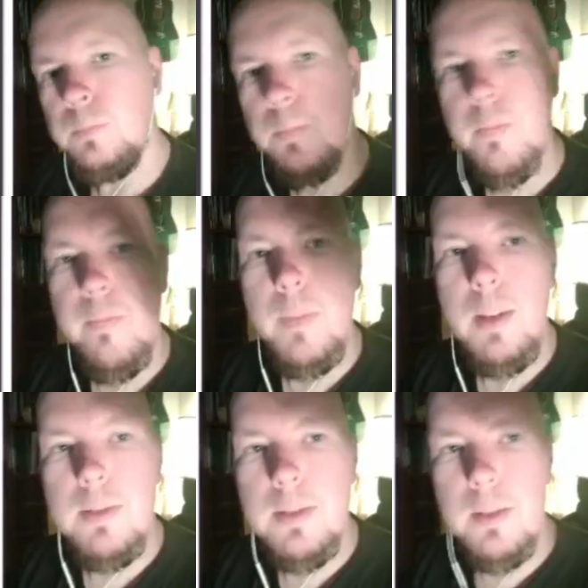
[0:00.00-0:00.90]

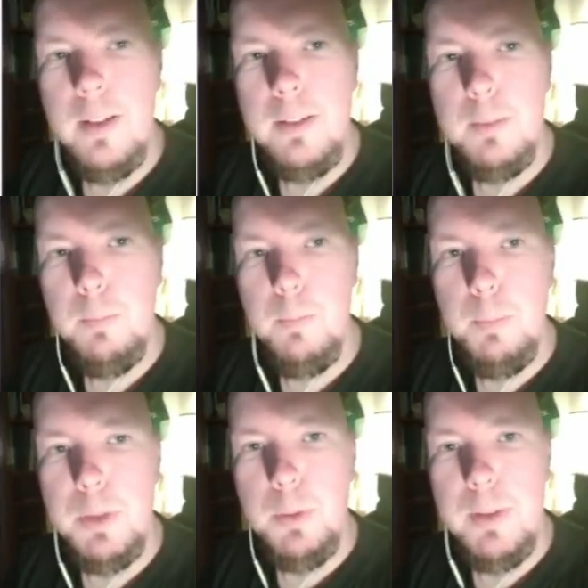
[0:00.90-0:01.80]
select between
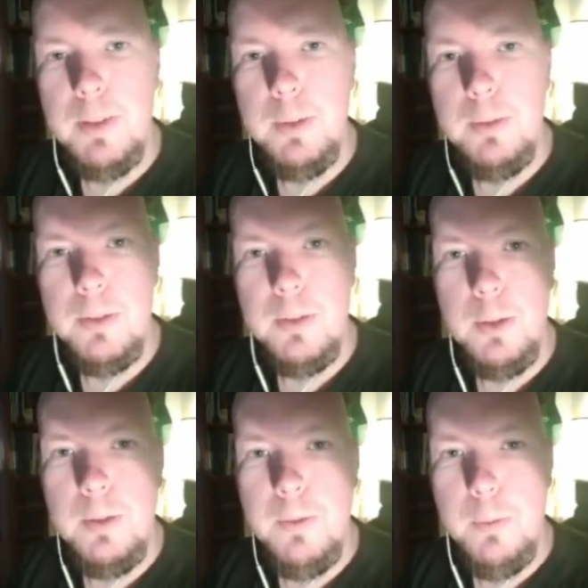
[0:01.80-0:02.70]
two different
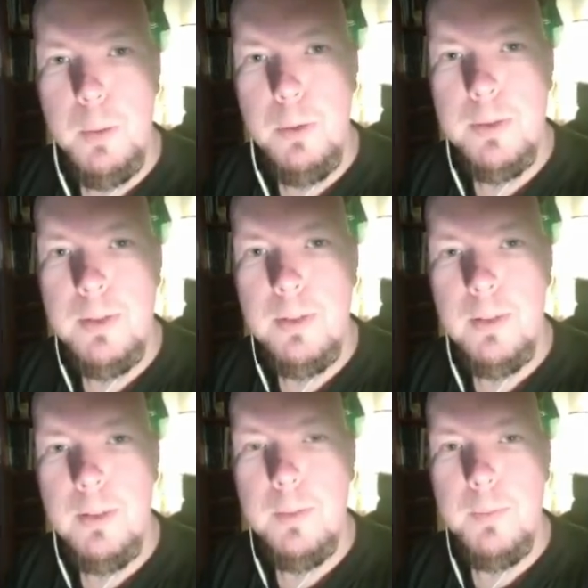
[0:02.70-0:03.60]
modes. The
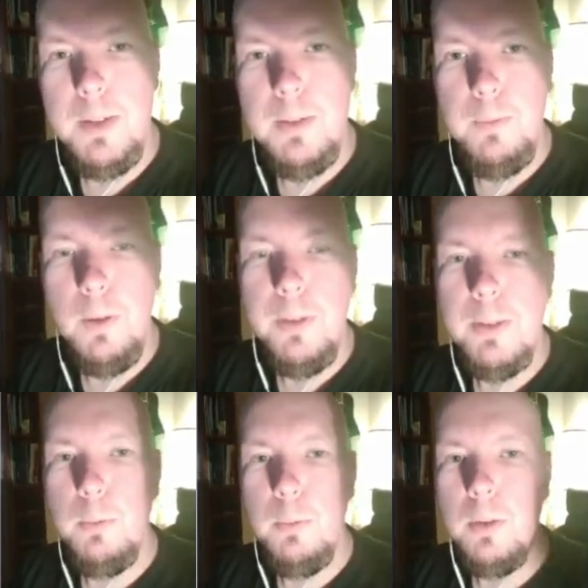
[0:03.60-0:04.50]
default it will
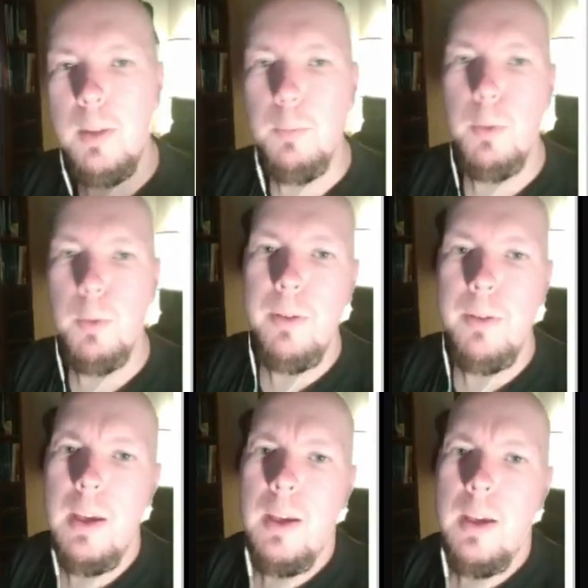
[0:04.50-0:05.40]
come with
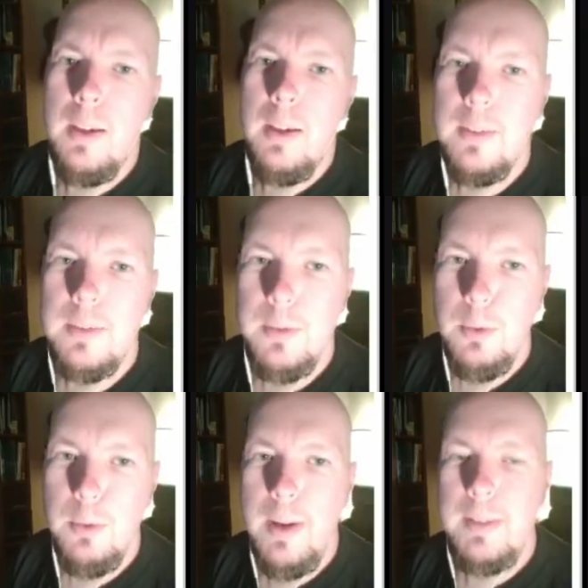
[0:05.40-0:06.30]
is direct.
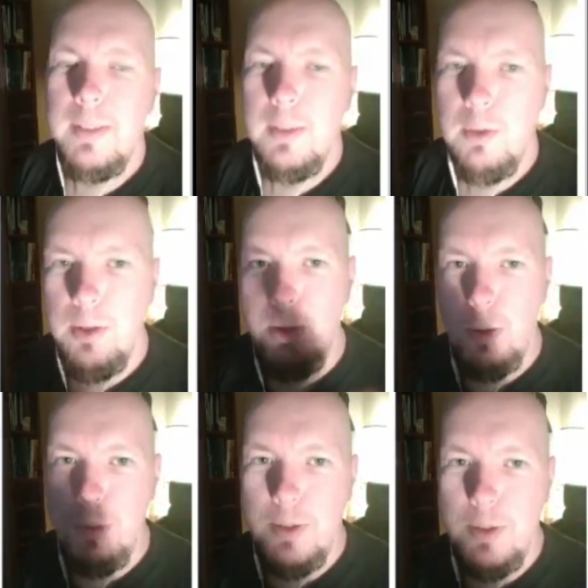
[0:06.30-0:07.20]
It just shows you the
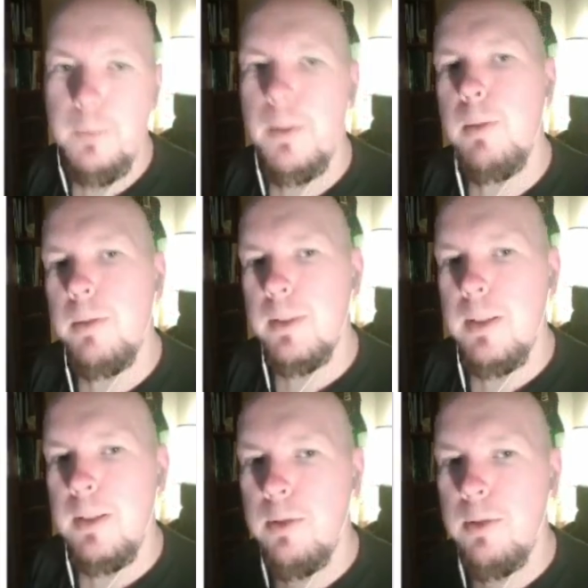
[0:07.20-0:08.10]
frequency, just as
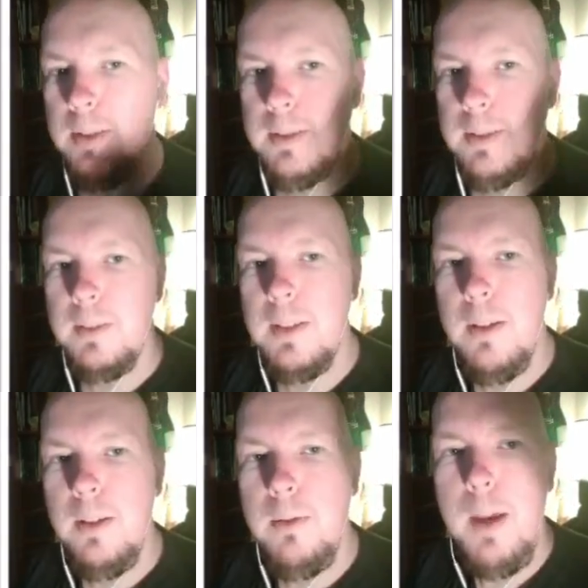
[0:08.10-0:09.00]
in the other app.
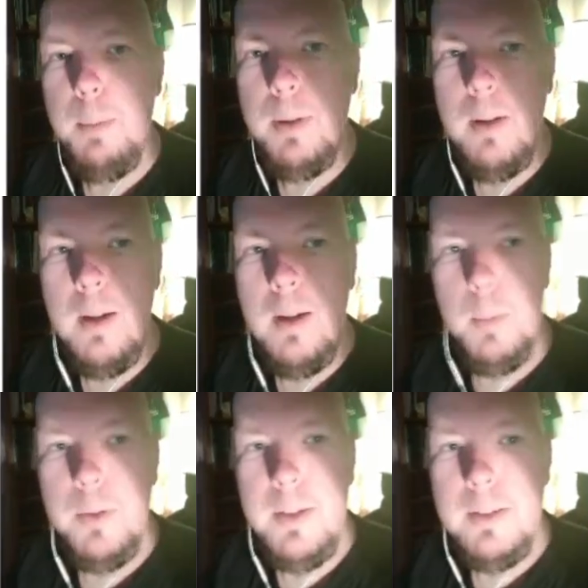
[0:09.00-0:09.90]
But then you
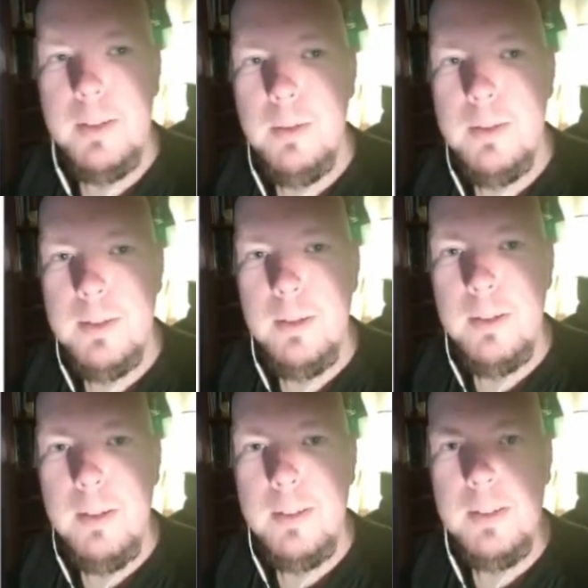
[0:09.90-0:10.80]
can select
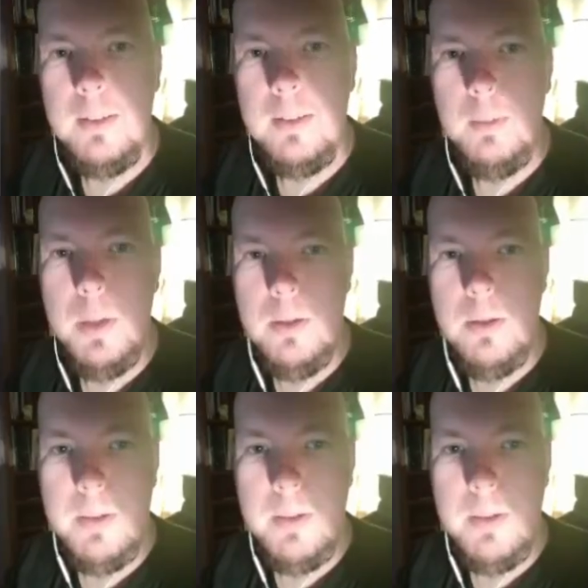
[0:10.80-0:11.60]
pitch notation.